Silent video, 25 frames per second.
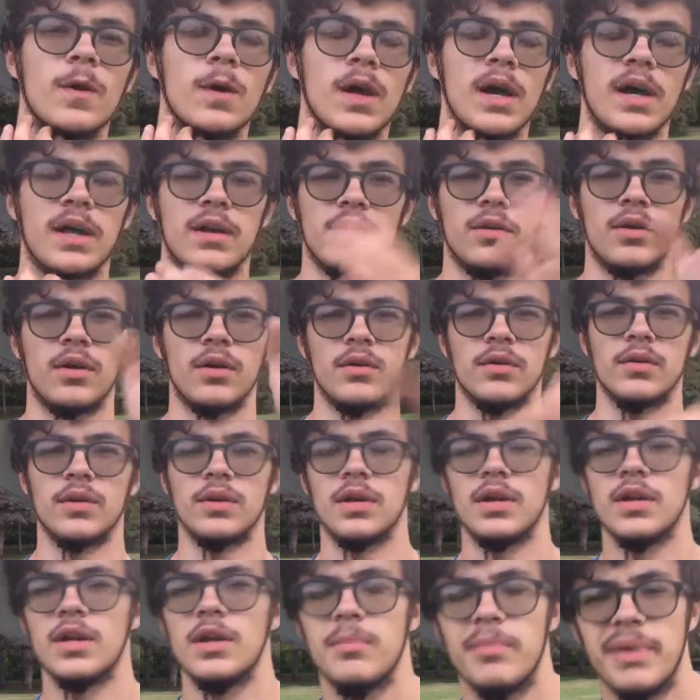I don't know.
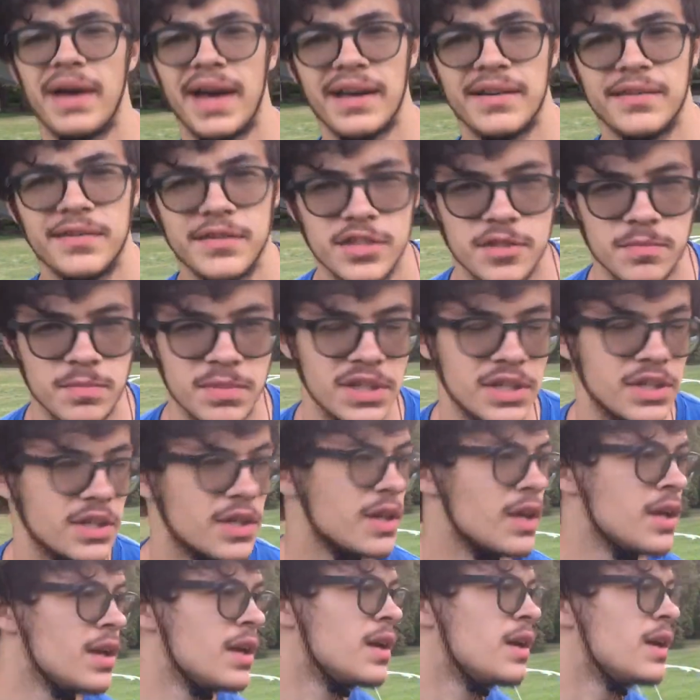Patent speak.
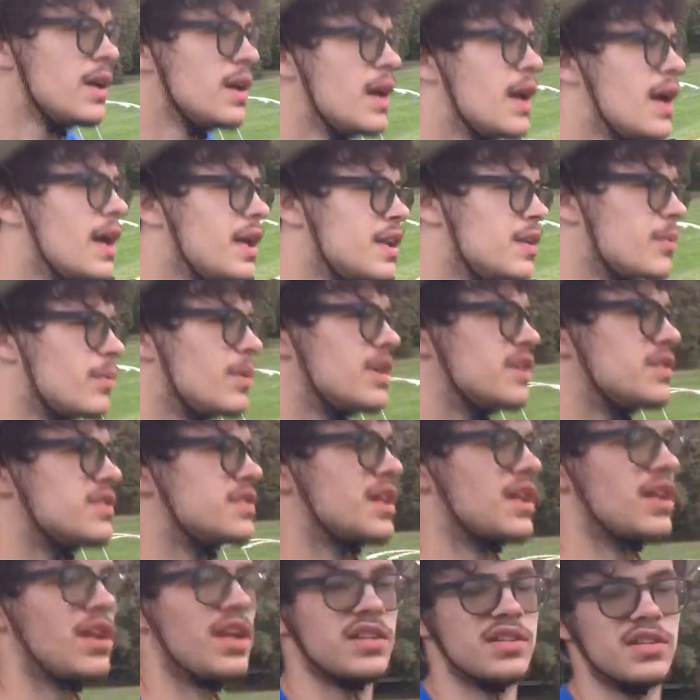
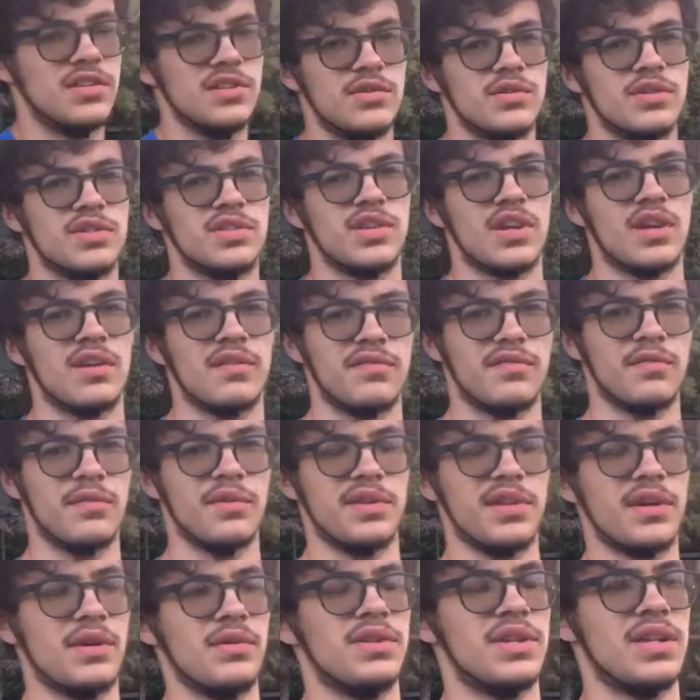Anyways, I'd like to do stuff
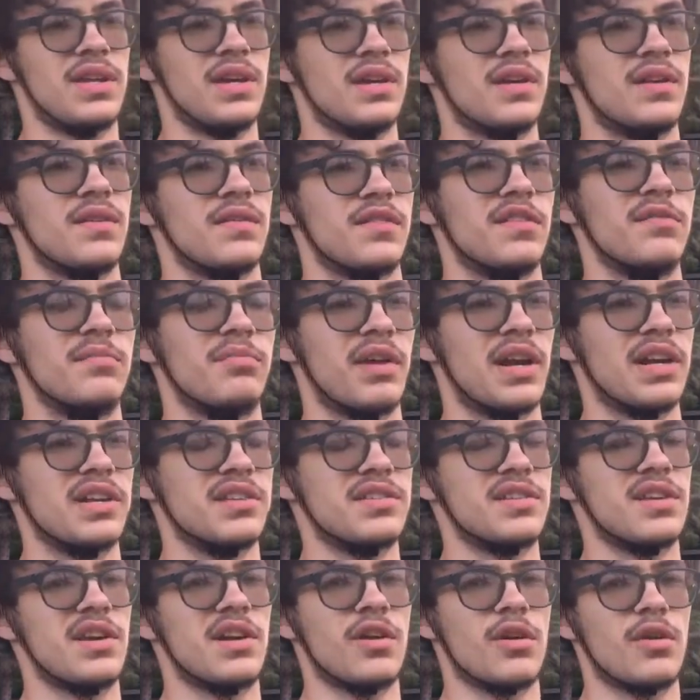without the aid of
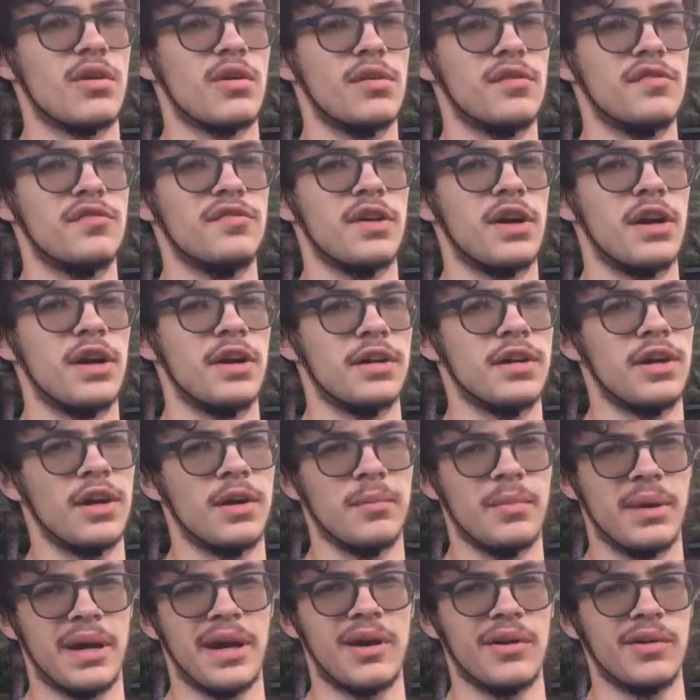compressed air or
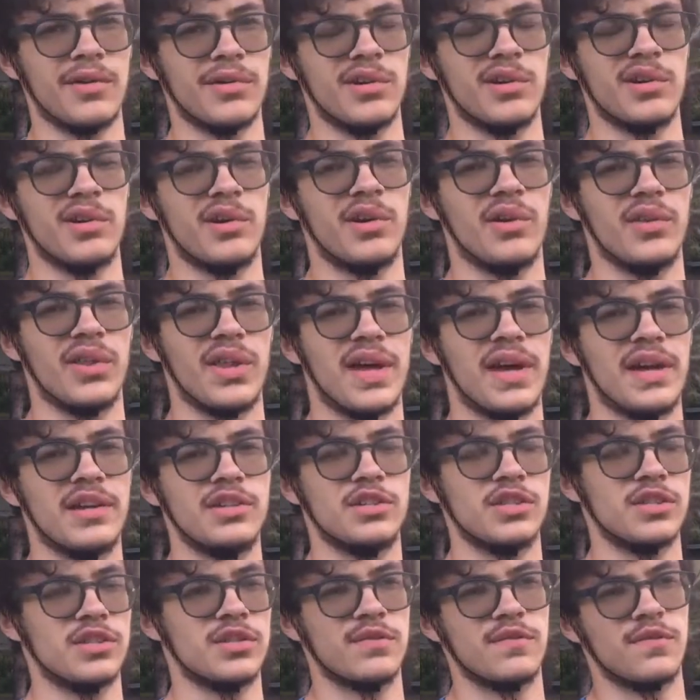gunpowder and all
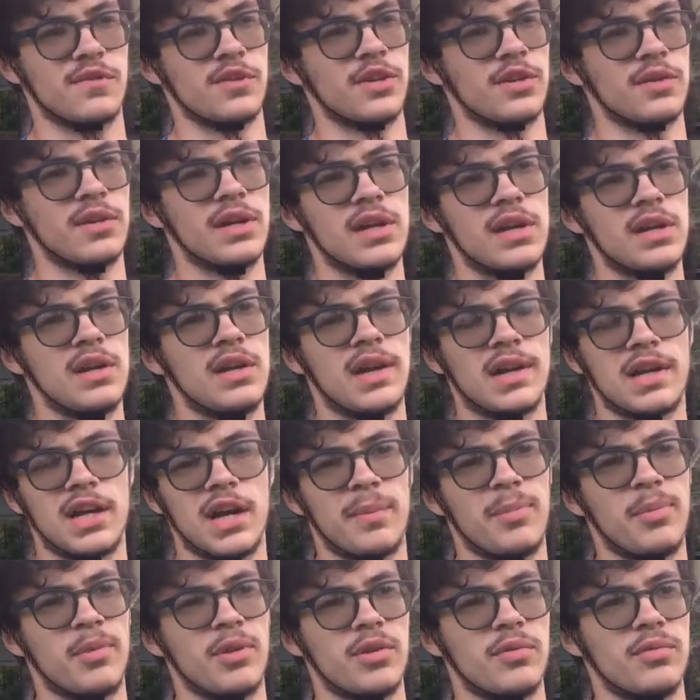that, just for a
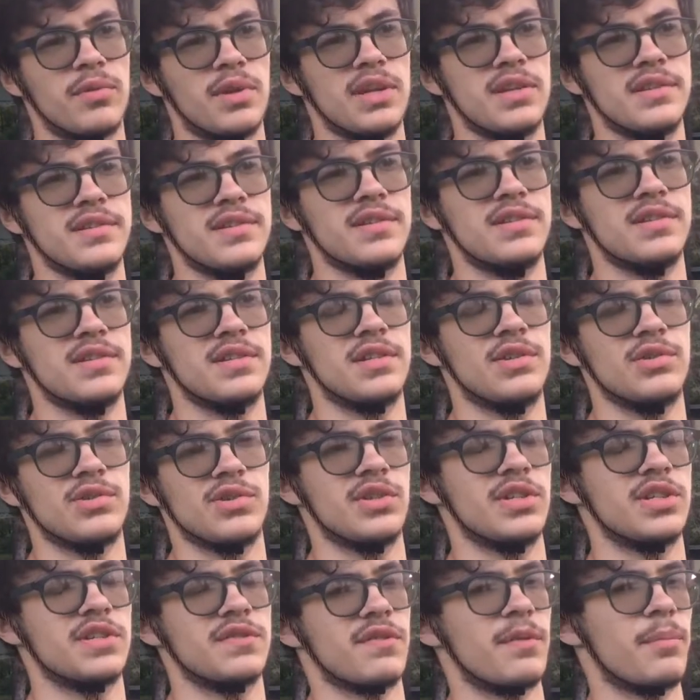couple of reasons.
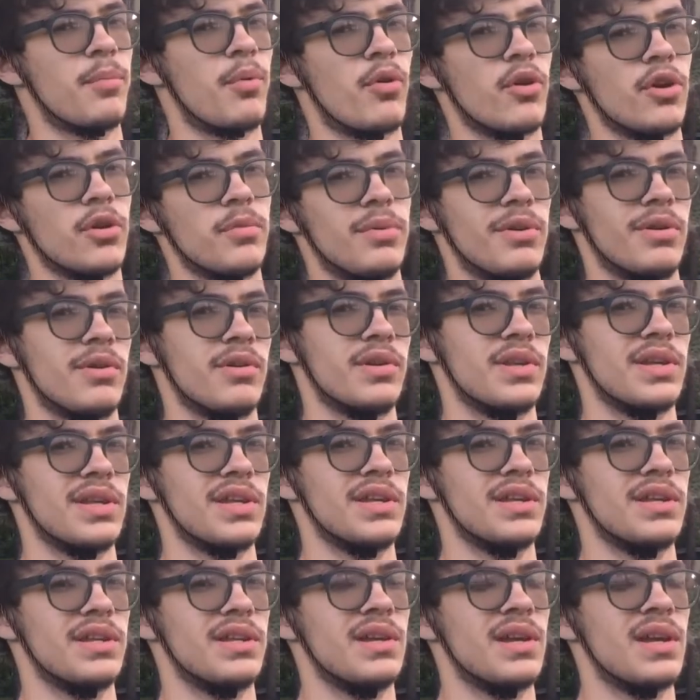Usually just for
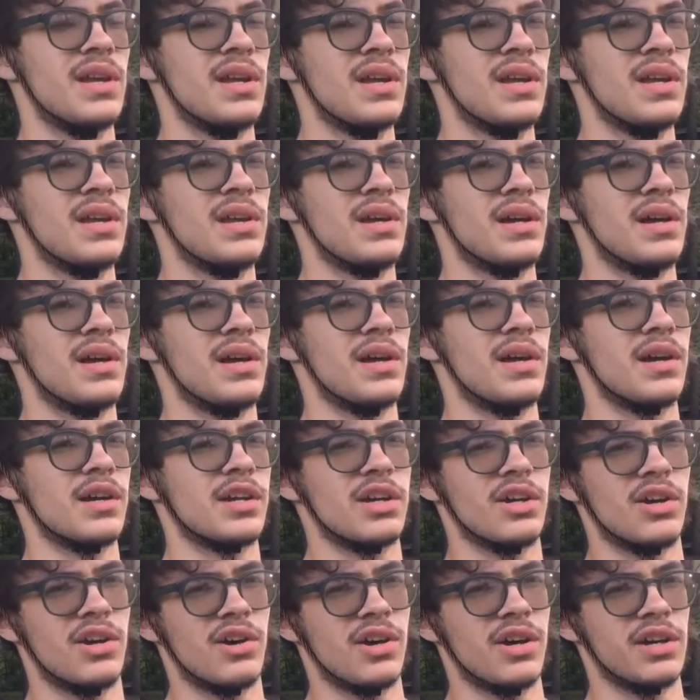portability,
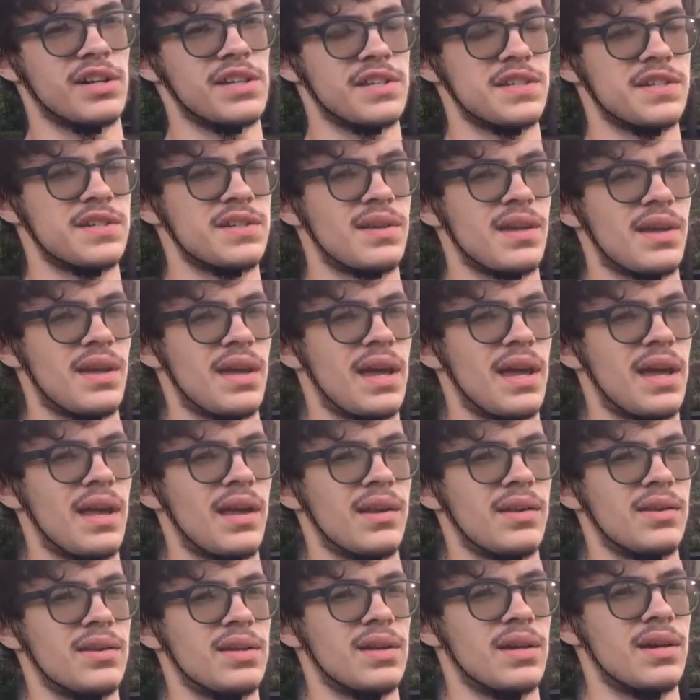cost,
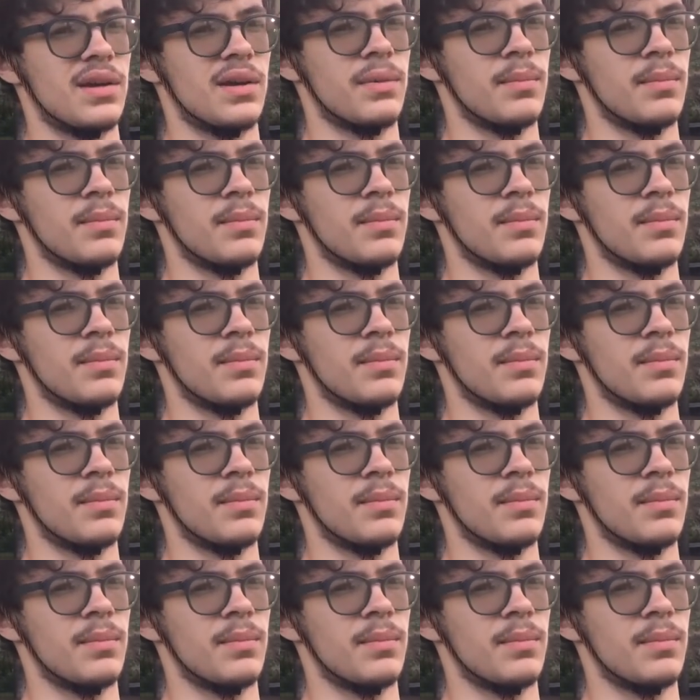and